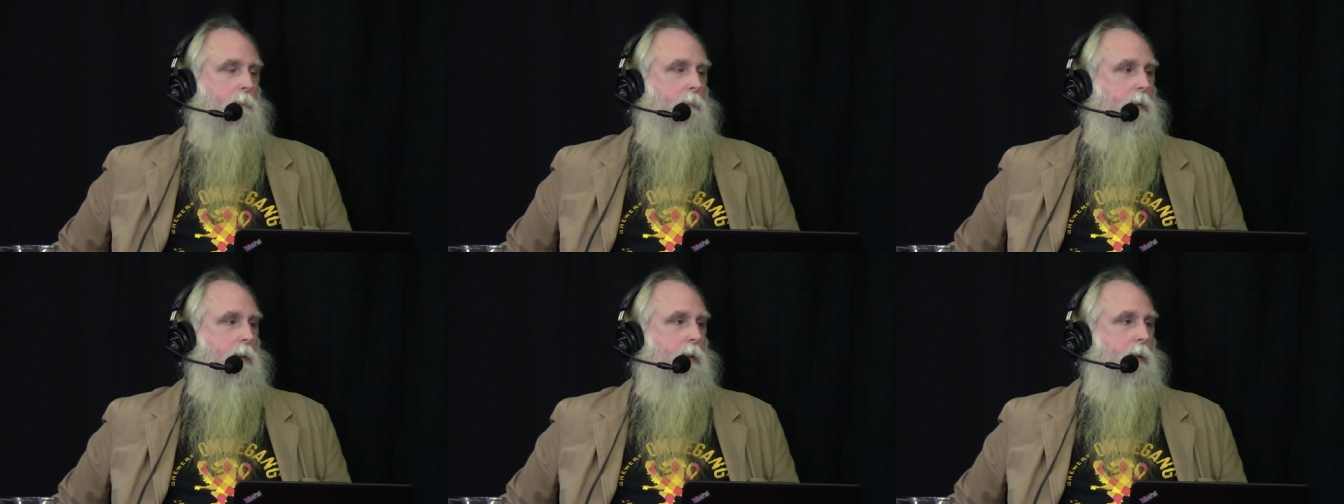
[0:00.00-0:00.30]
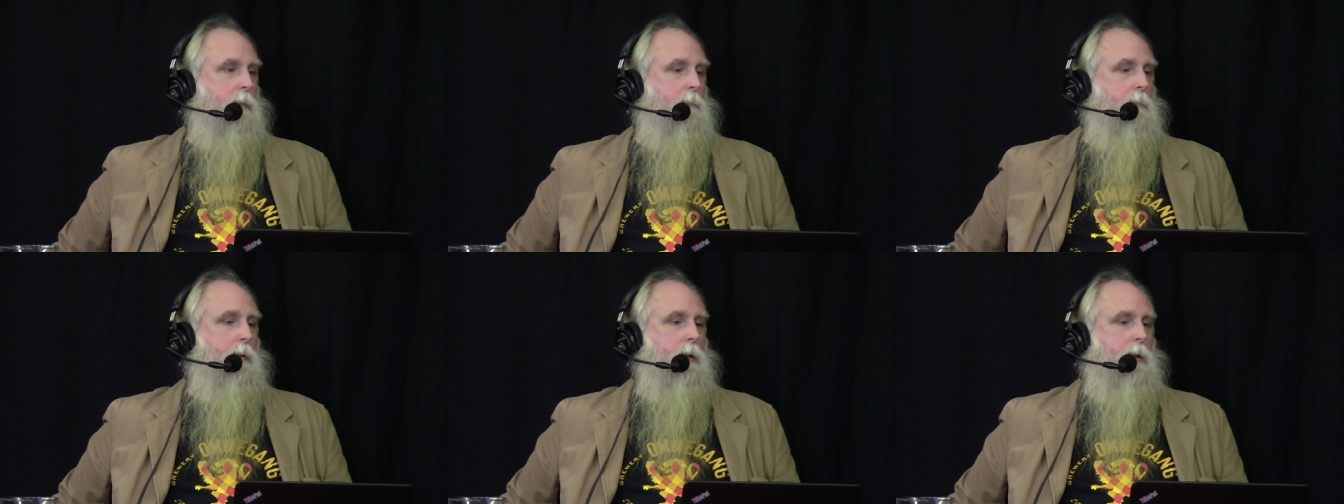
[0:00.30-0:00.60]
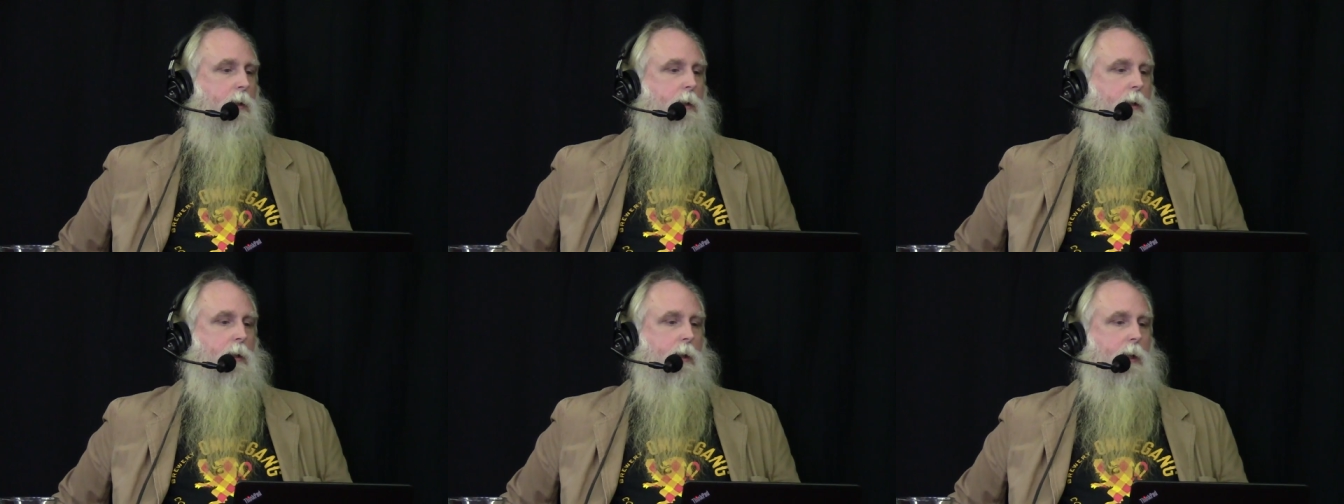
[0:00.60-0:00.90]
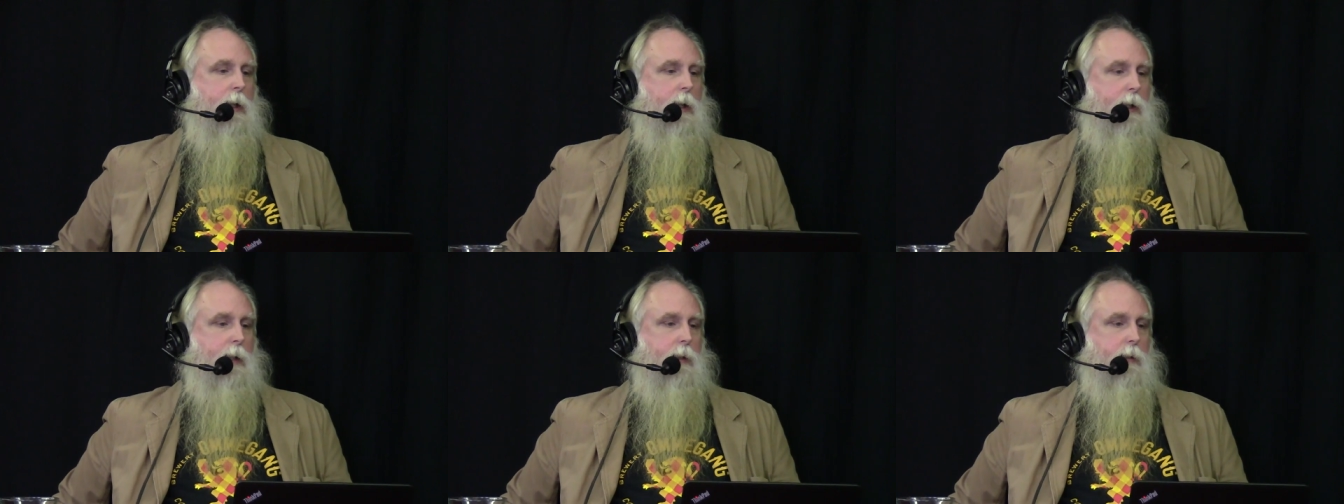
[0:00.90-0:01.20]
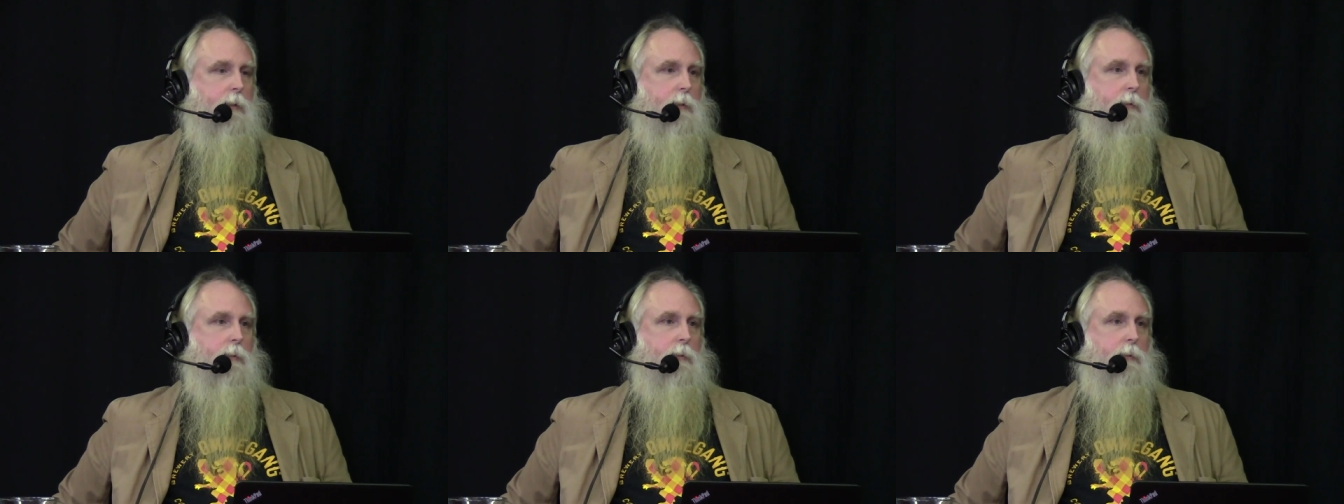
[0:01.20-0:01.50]
Um,
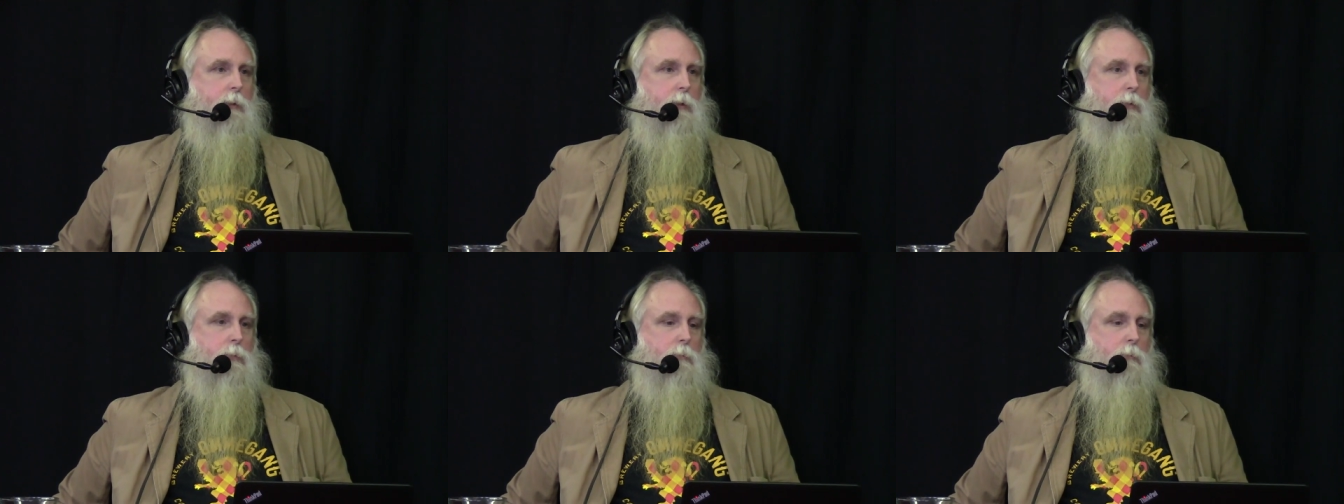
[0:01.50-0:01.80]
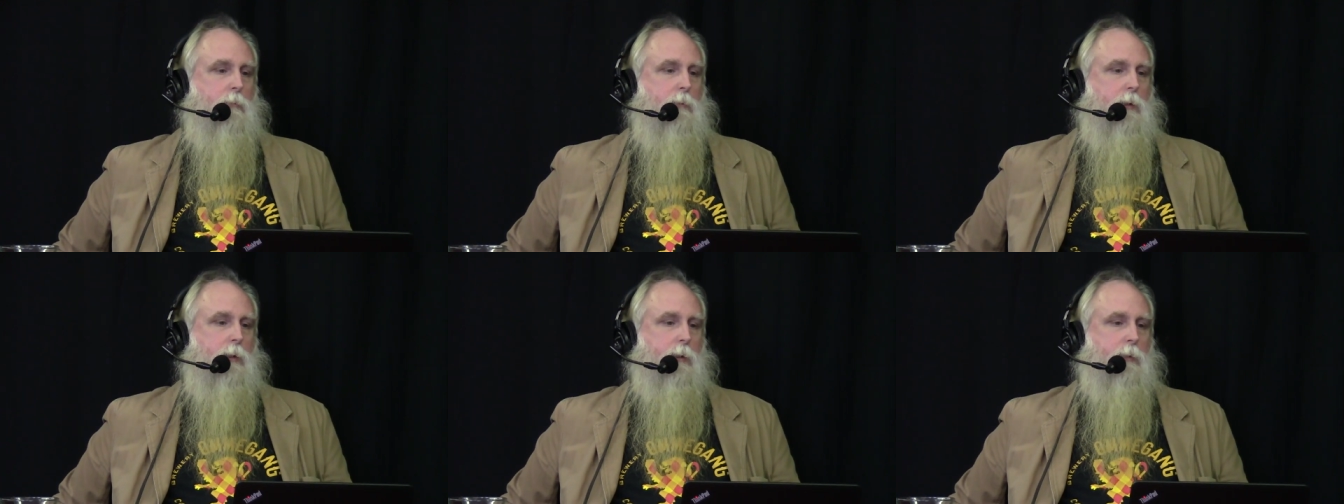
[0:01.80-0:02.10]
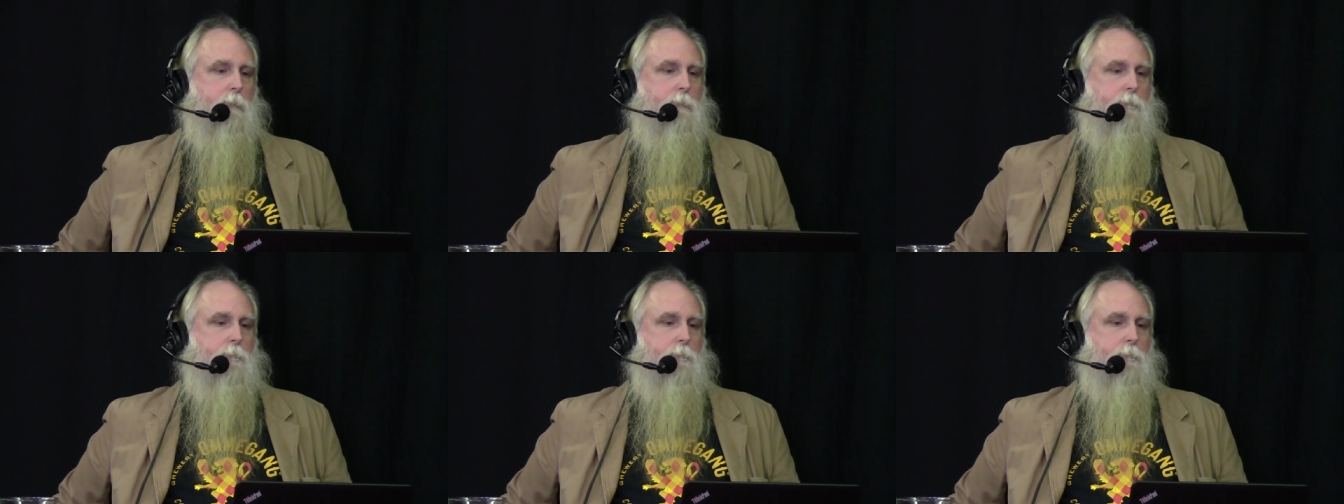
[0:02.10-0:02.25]
and you want